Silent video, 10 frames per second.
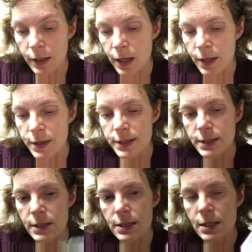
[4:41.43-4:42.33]
and this
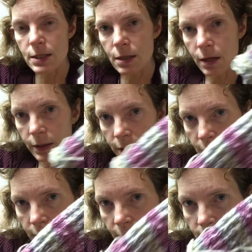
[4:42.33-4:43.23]
is the sock that I
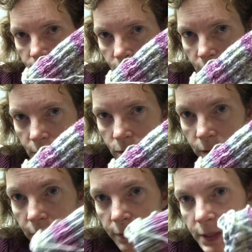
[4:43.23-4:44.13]
cast on when
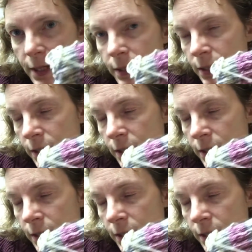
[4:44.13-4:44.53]
I was at Knit